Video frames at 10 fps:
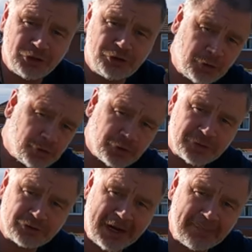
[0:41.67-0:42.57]
Do
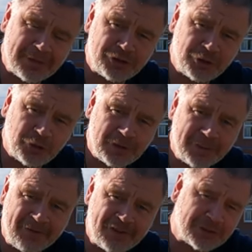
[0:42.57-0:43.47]
subscribe to the show.
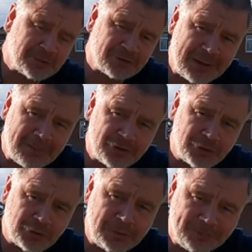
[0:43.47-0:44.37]
If you subscribe to the
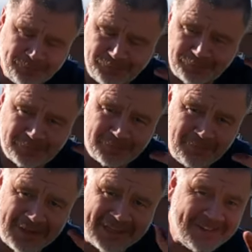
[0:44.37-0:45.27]
show,
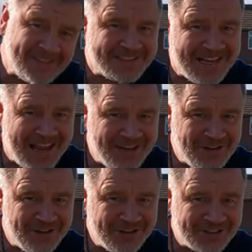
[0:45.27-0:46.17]
I'll give you 10
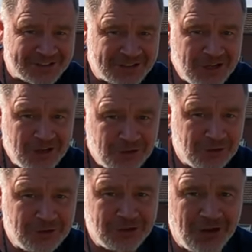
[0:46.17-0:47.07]
years
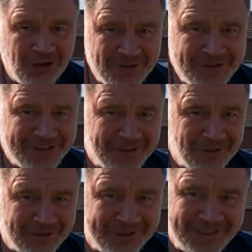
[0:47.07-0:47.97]
good gardening
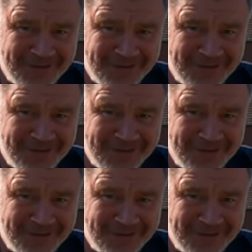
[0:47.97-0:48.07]
luck.